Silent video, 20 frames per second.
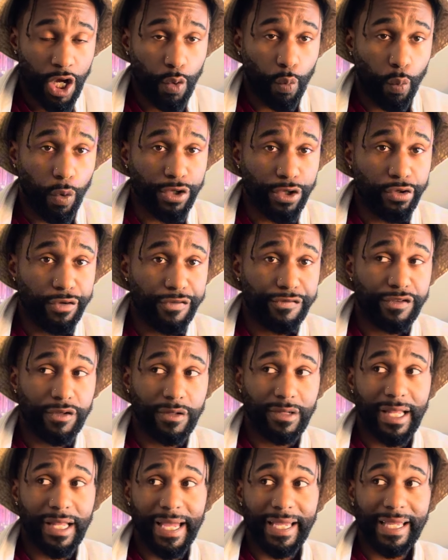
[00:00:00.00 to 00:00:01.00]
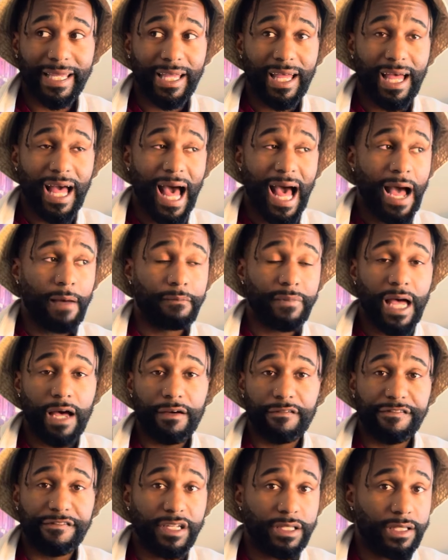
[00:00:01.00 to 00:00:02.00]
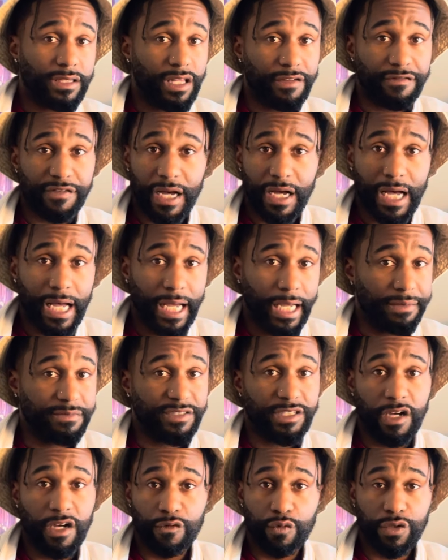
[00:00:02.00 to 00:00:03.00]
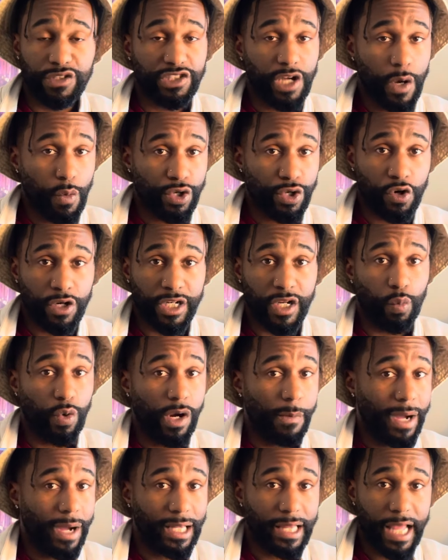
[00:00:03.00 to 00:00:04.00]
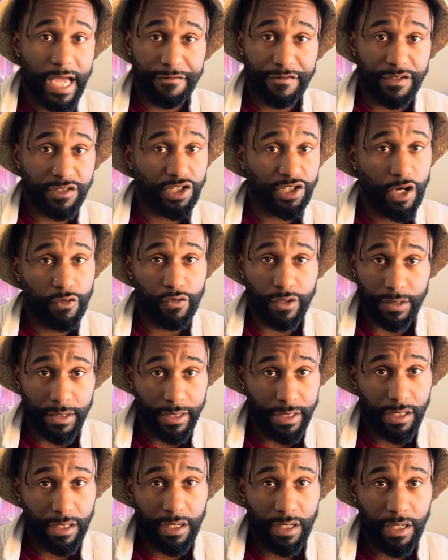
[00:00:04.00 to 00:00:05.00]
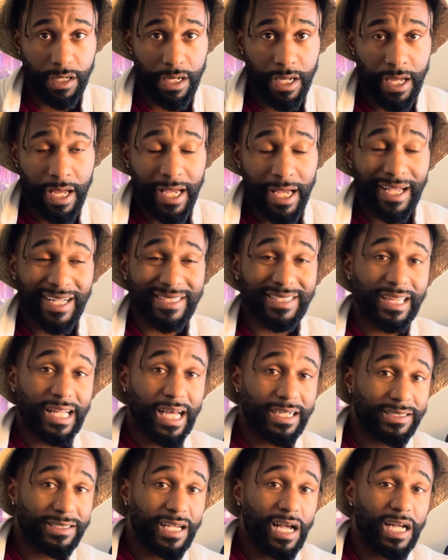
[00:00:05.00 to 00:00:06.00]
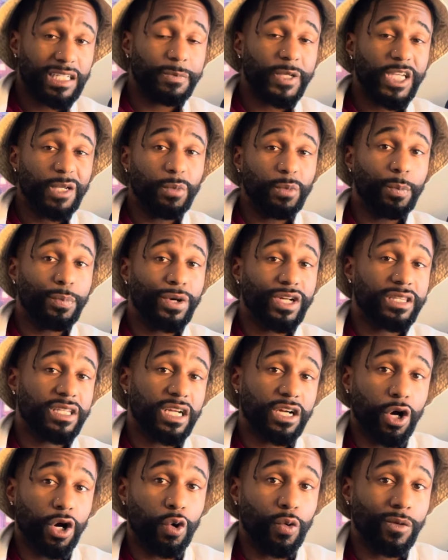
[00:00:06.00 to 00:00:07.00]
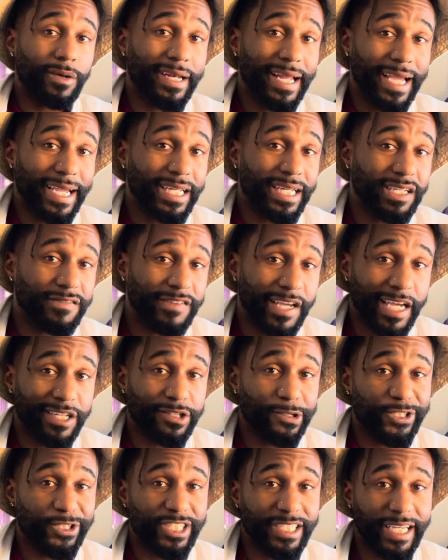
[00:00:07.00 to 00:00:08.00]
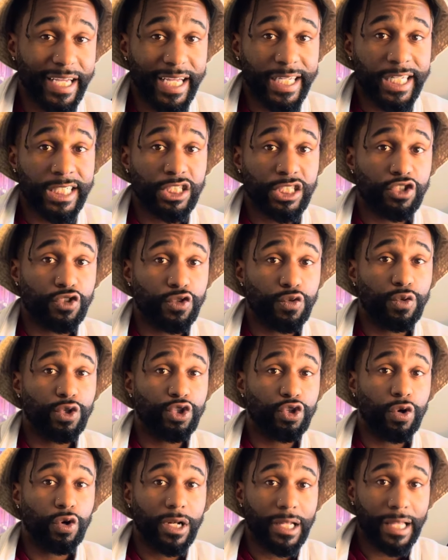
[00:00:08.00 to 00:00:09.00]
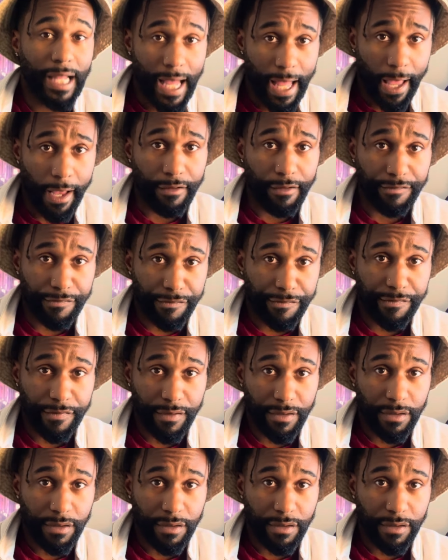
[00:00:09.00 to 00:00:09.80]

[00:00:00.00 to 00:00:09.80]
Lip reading: When you feel like I'm not feeling the vibes of what's going on and where my life is currently. Because a lot of times people put their own negative energy into your life.